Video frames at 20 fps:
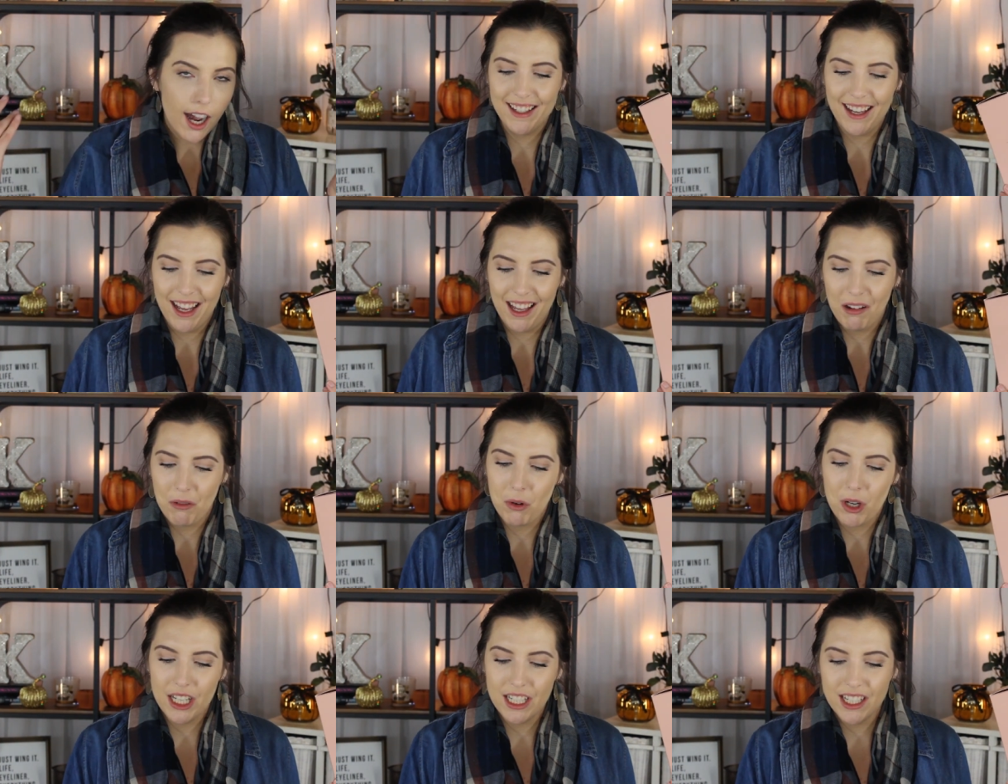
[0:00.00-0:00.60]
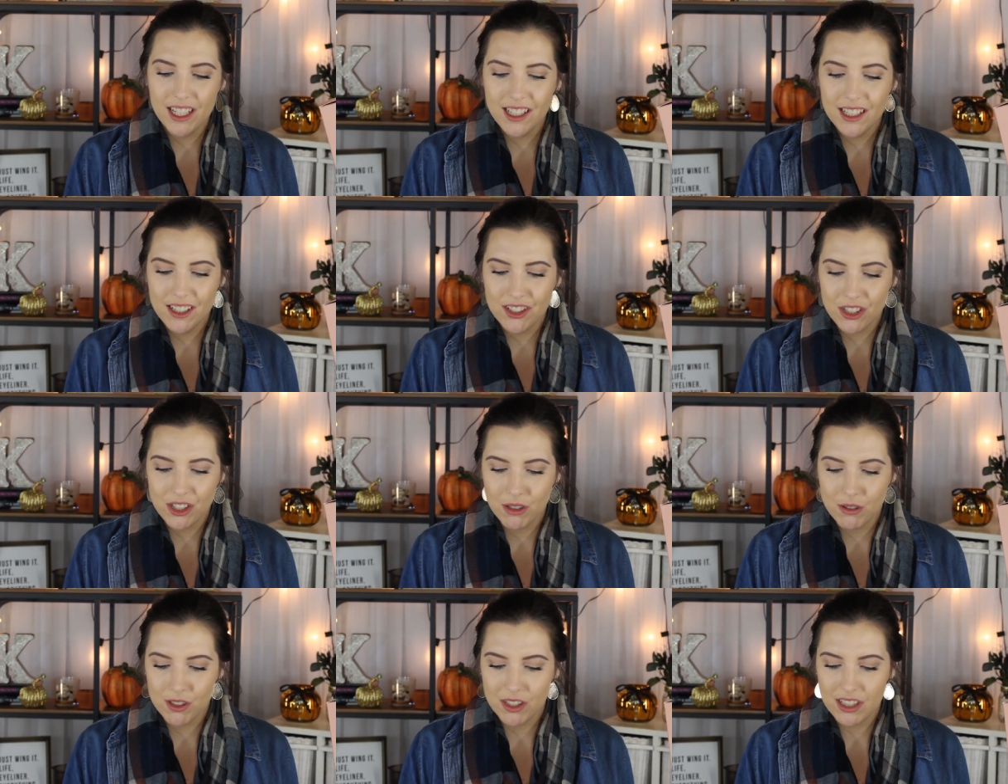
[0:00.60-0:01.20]
I wanted
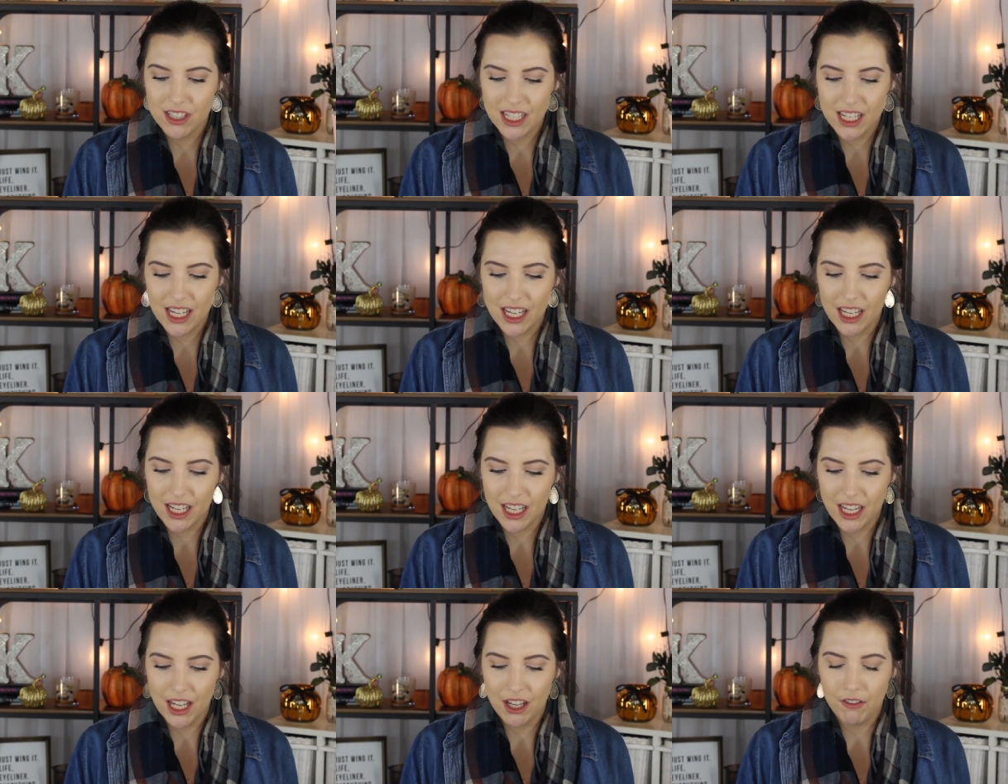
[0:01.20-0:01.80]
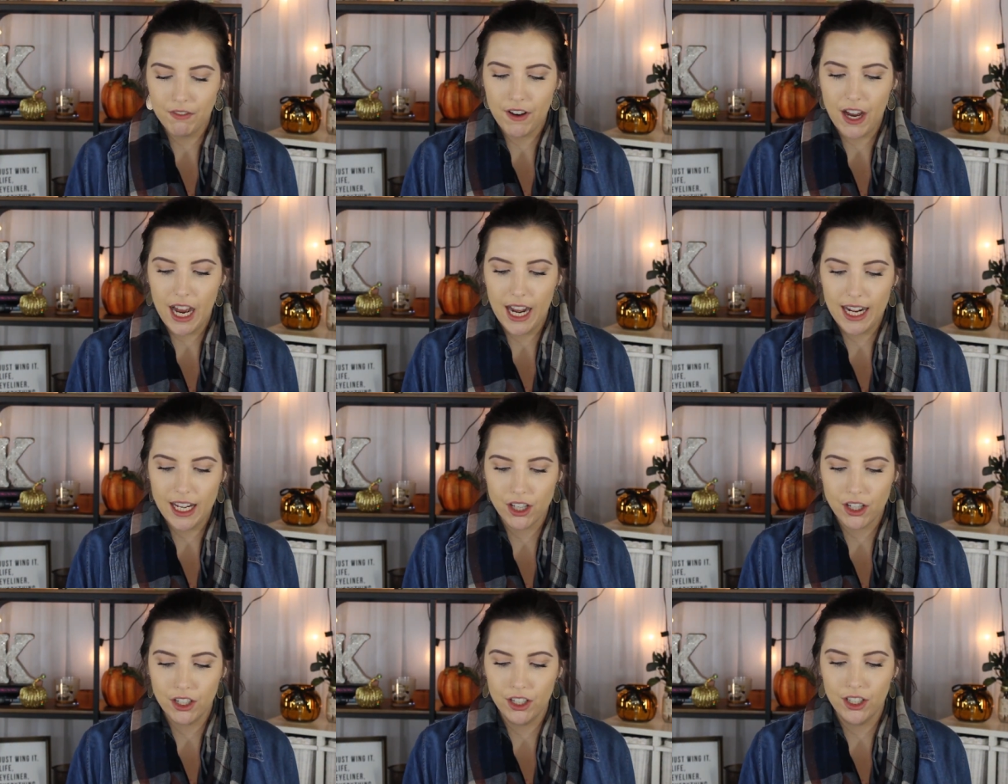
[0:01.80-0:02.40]
to see if
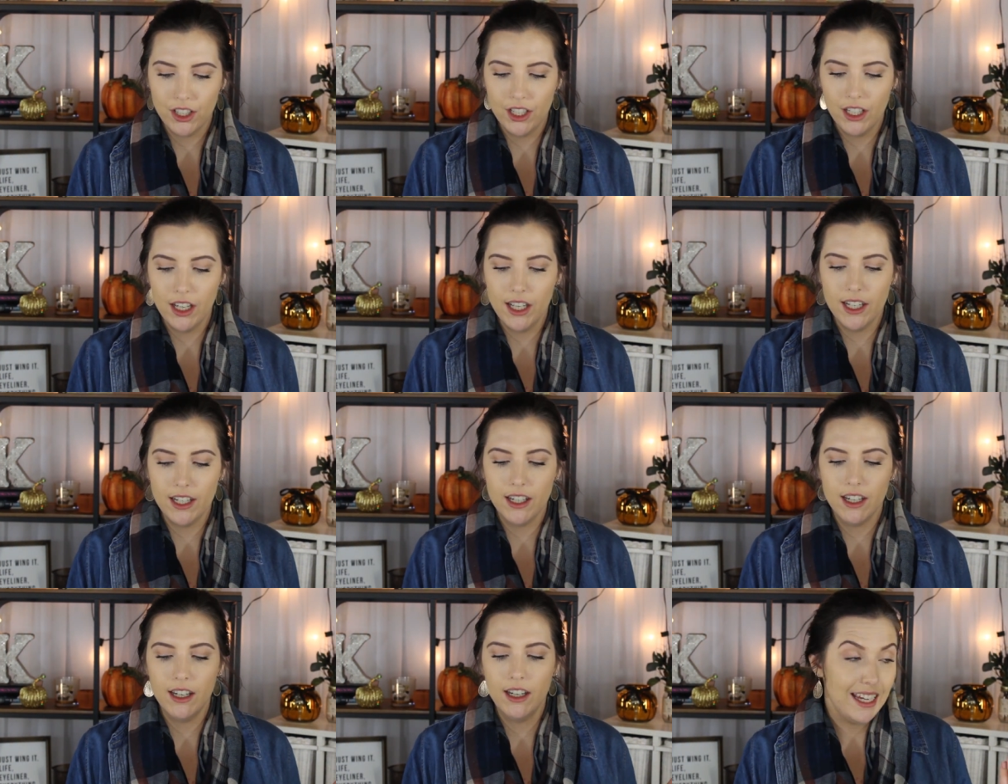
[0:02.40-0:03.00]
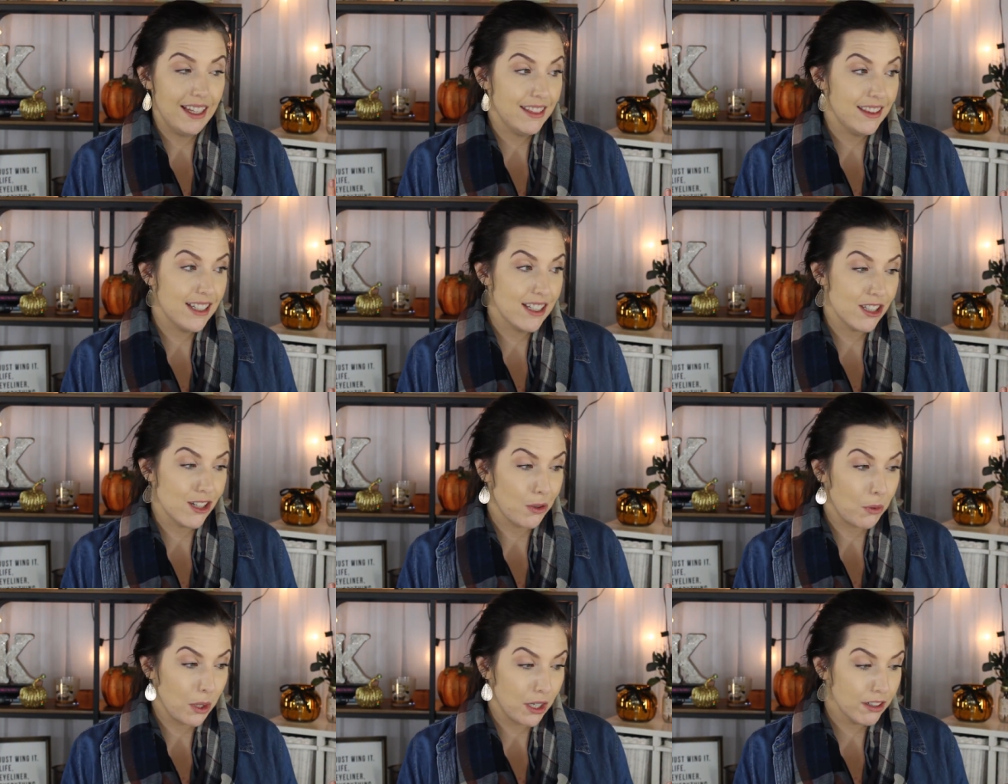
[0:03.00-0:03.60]
I could get
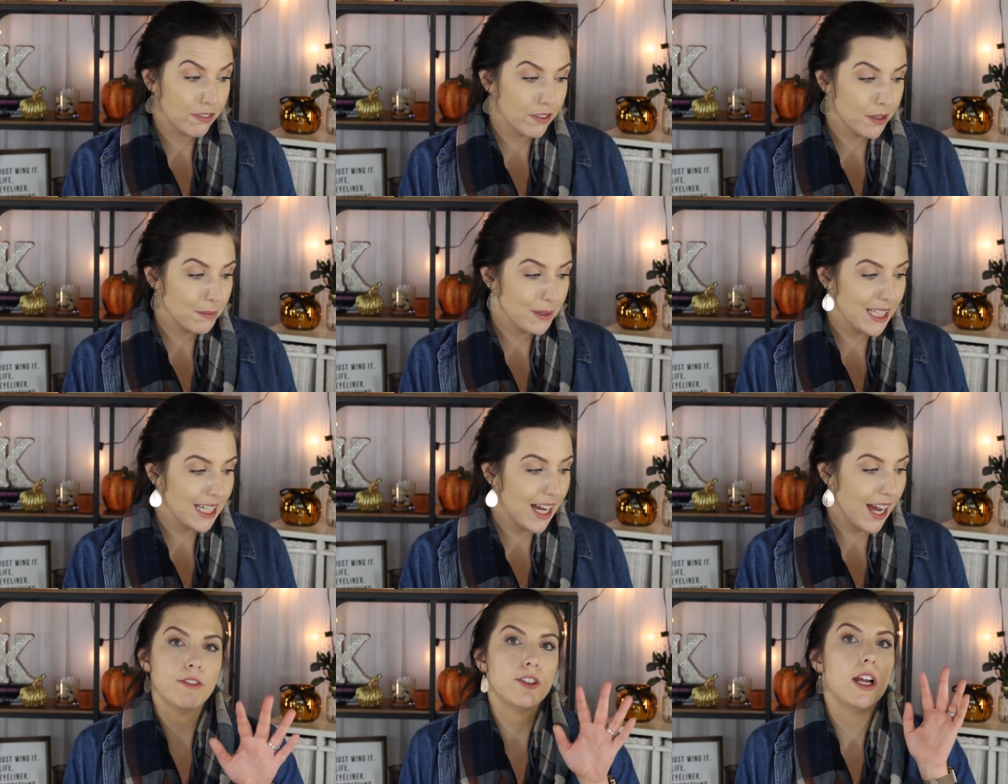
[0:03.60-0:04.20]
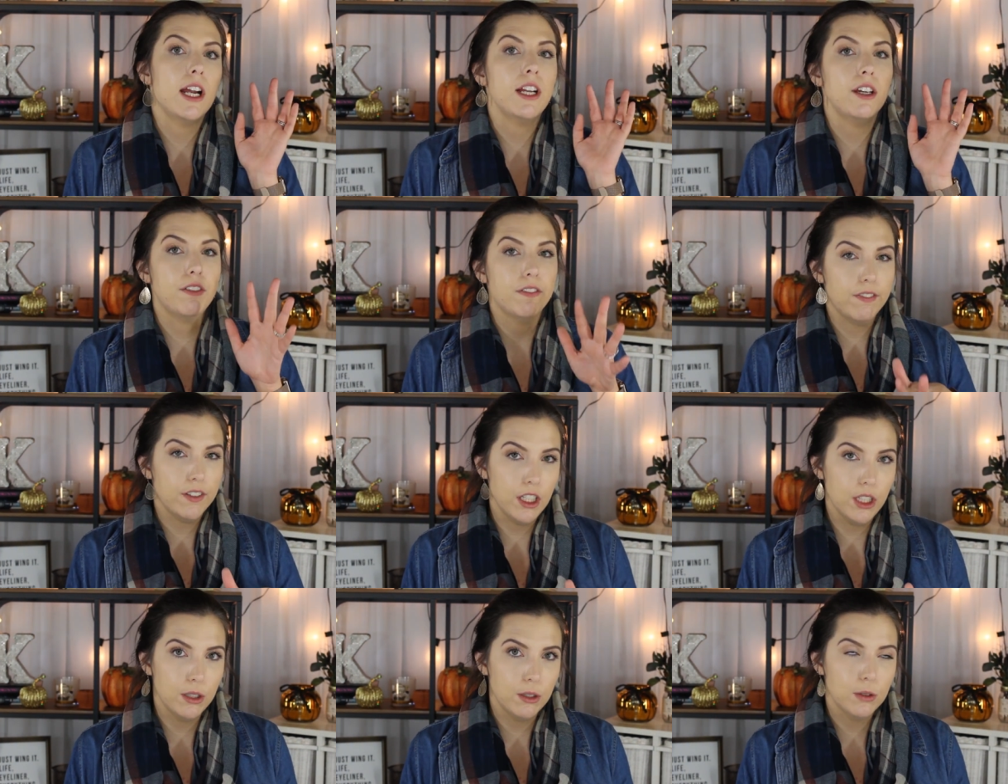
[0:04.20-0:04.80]
this to work for me. I tried a
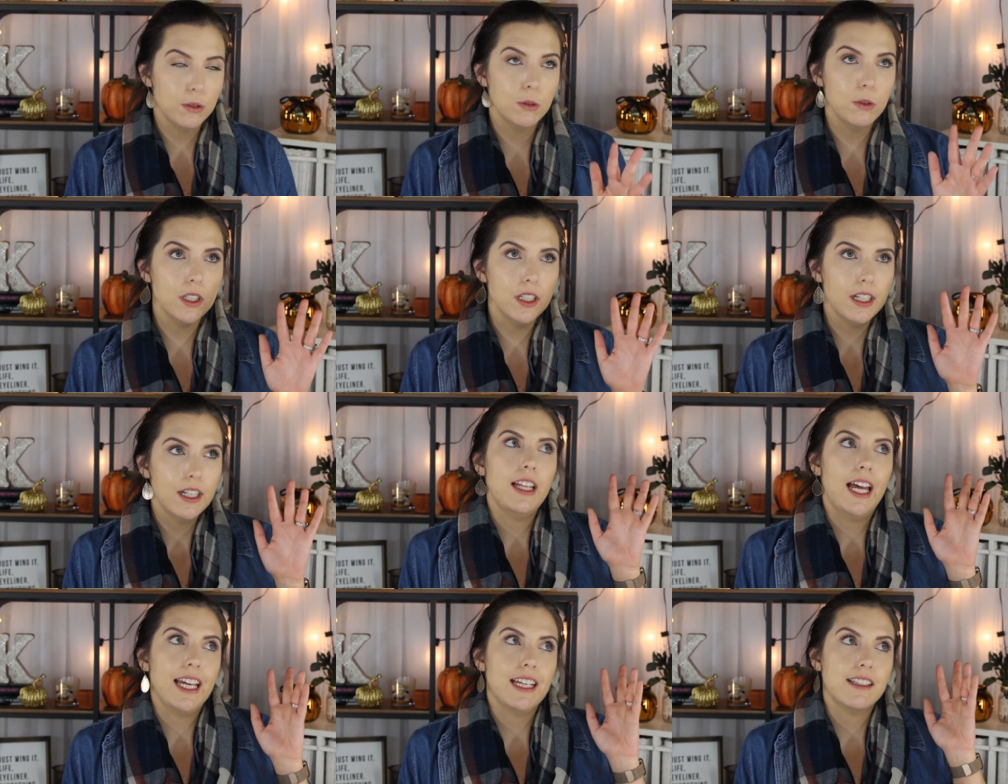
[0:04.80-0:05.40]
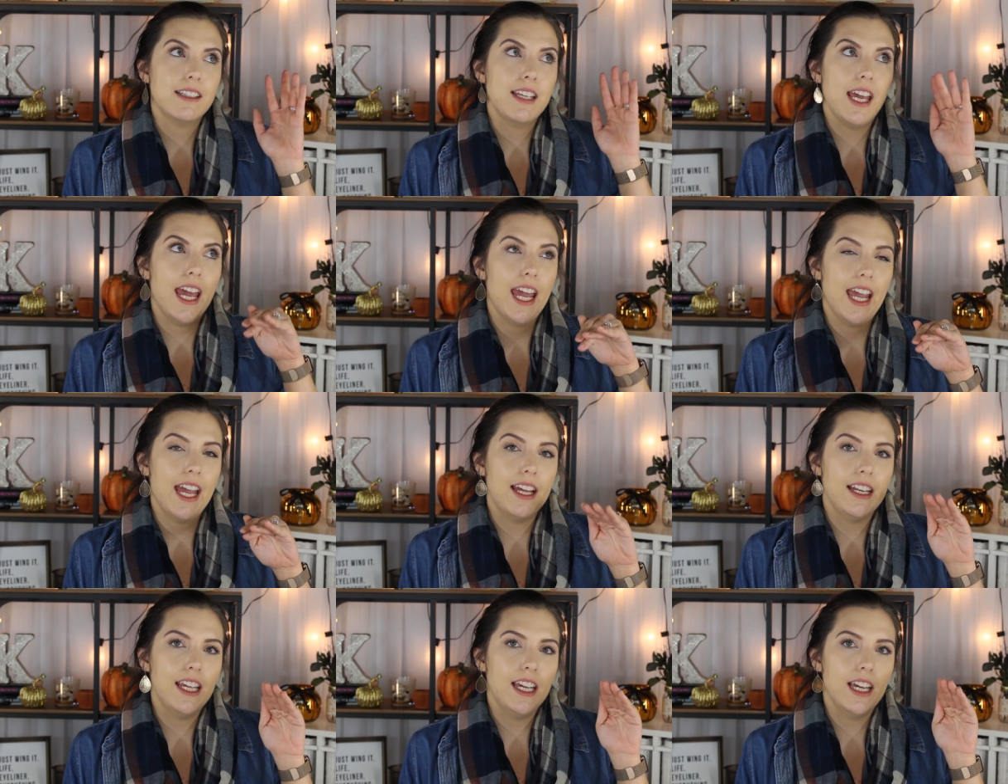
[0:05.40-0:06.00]
few like
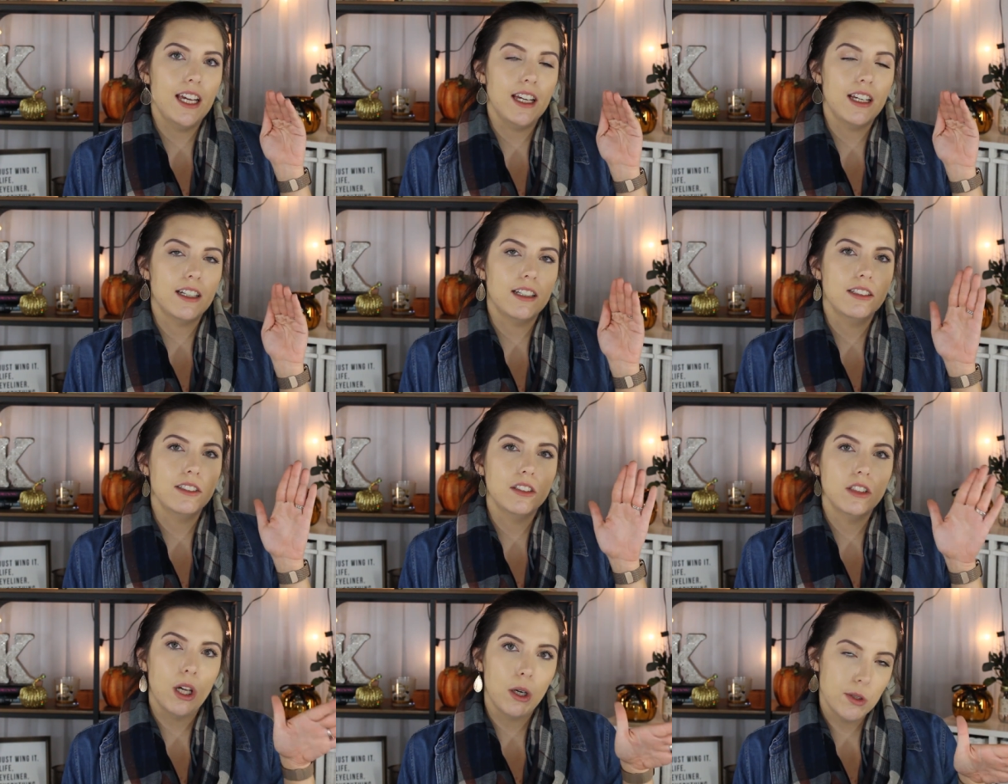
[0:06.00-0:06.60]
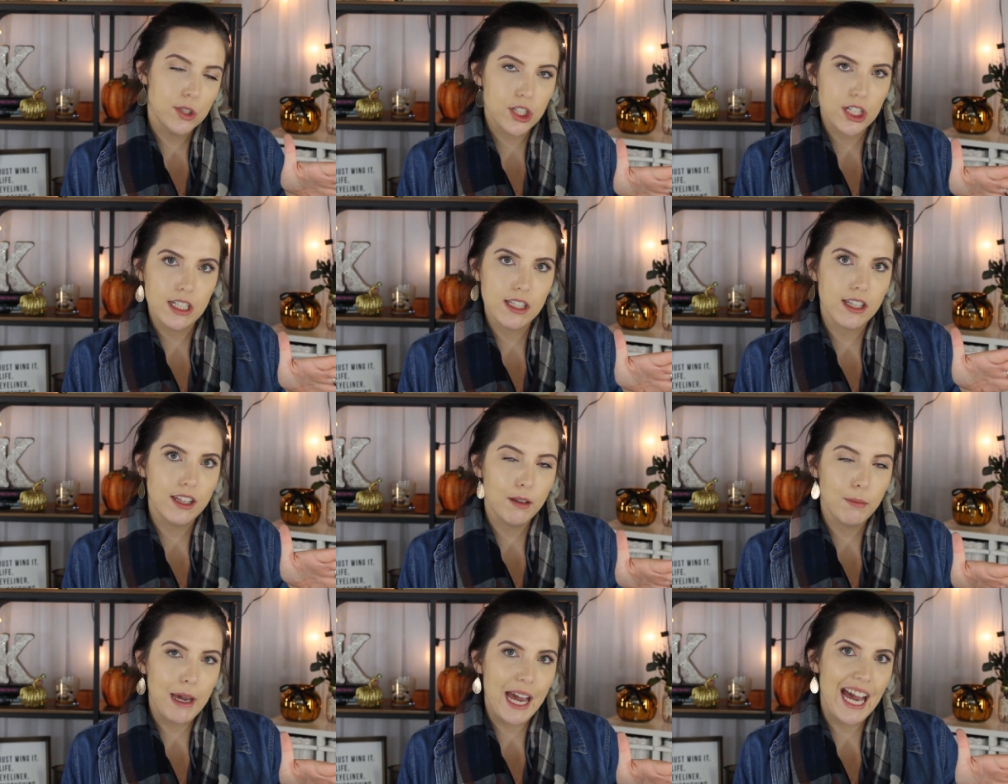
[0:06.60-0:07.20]
tanning
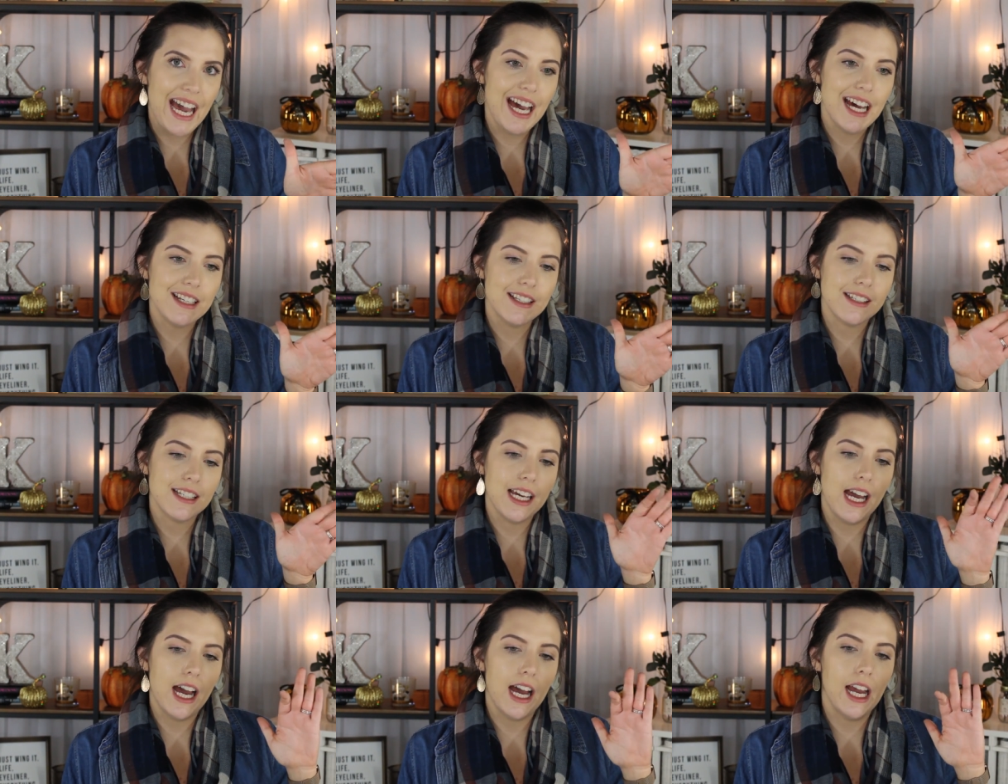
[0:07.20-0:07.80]
lotions in the past.